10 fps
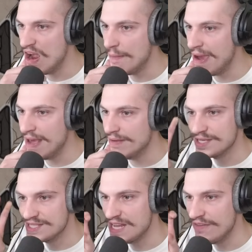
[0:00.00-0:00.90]
I'm at
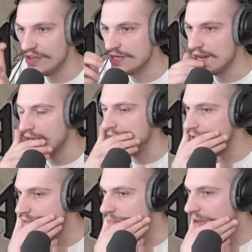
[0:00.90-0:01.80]
7,
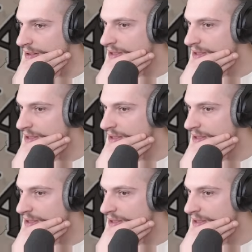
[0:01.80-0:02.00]
technically, but